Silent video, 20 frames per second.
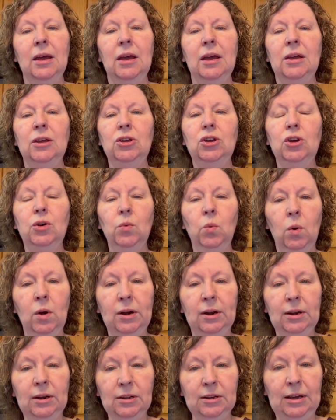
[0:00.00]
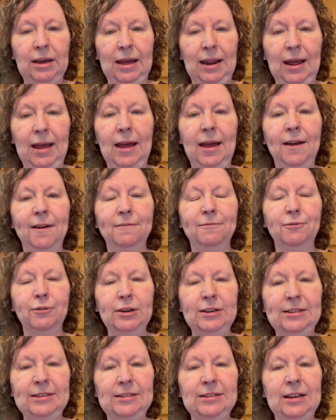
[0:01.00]
you want to look at
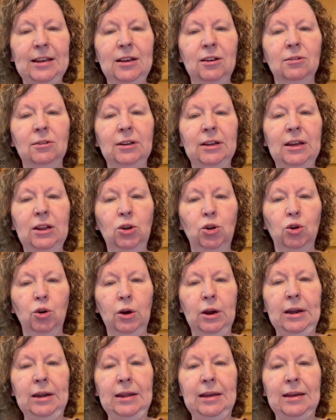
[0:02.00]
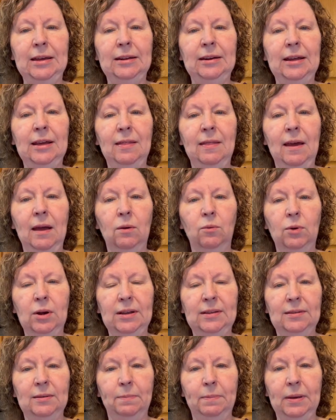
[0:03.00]
every single ingredient in that
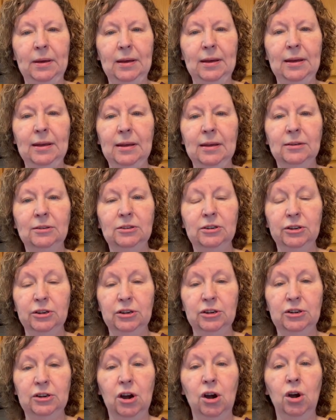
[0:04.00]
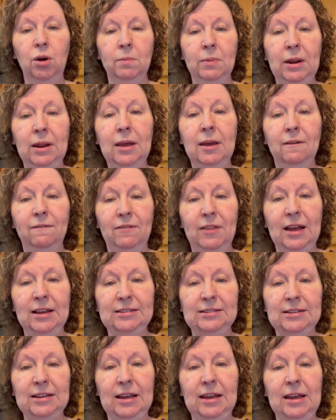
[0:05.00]
recipe to determine if
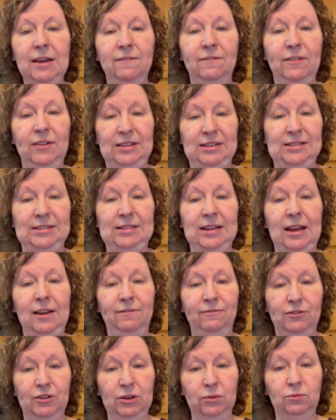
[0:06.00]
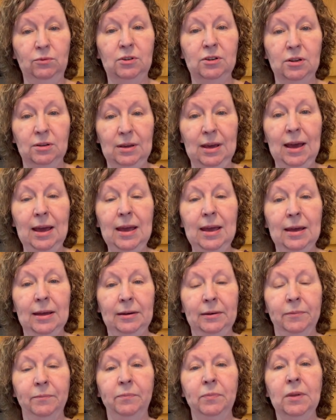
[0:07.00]
it's safe to
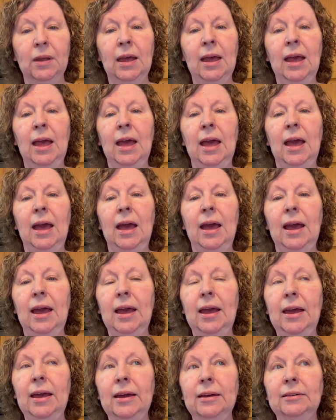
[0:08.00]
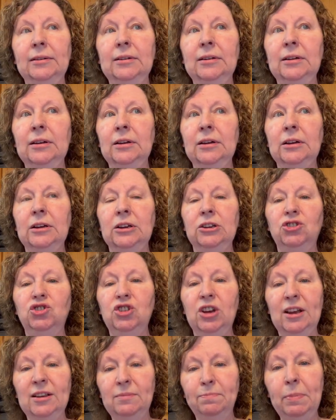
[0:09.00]
can. And
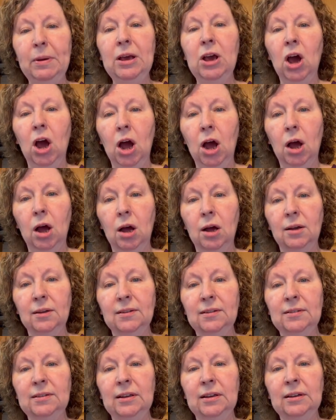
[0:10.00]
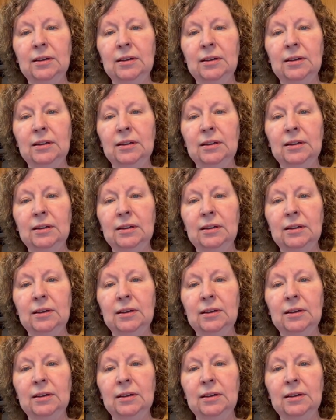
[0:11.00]
just because